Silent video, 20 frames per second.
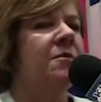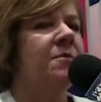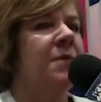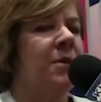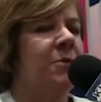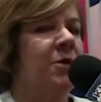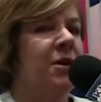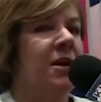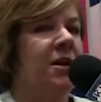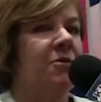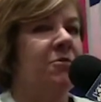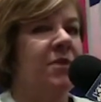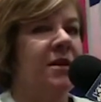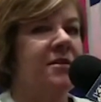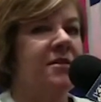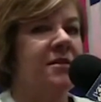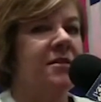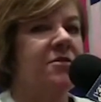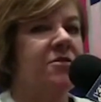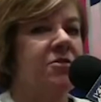memory care
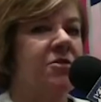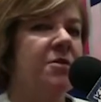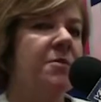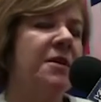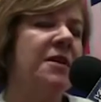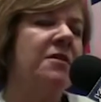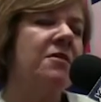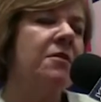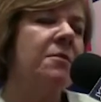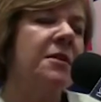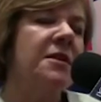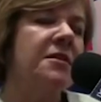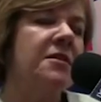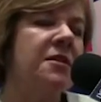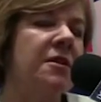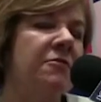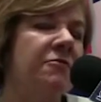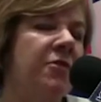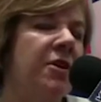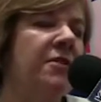residents are going to be a little bit
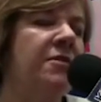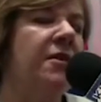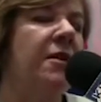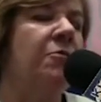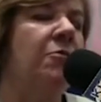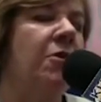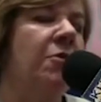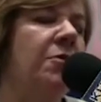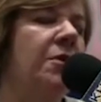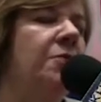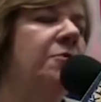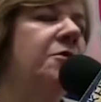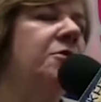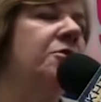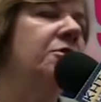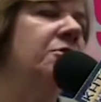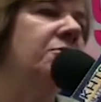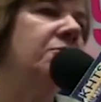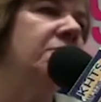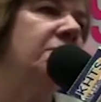different than what we would
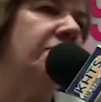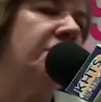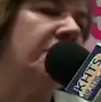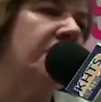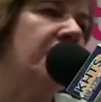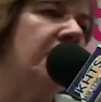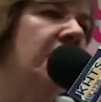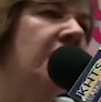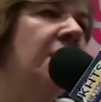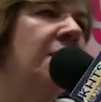choose for